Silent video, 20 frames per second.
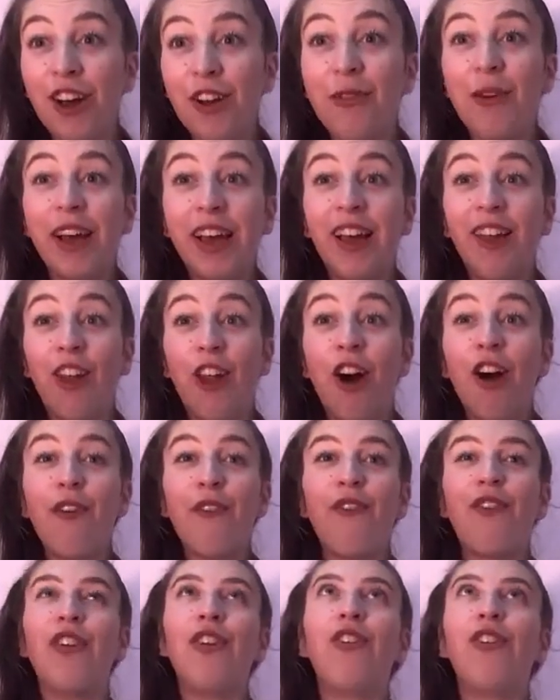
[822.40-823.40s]
quite a
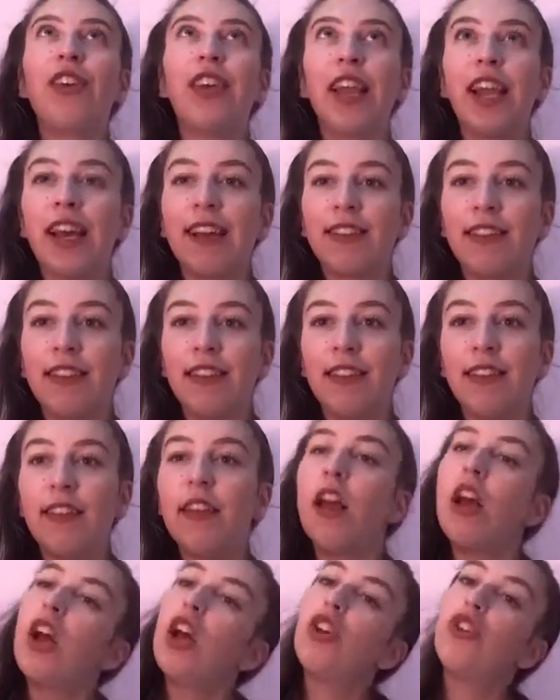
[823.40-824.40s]
lot for all your lessons,